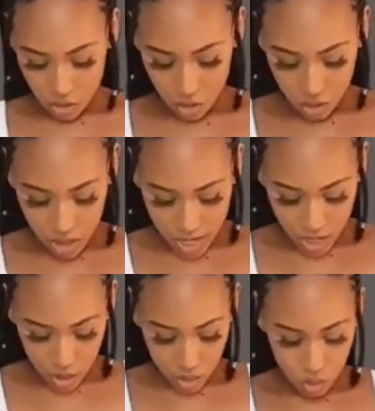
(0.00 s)
it's just
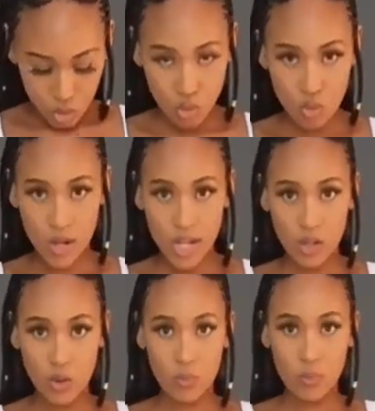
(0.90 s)
like too
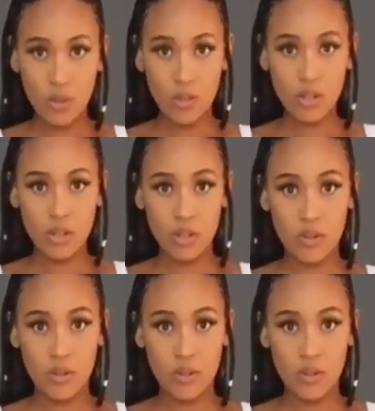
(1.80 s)
wide open.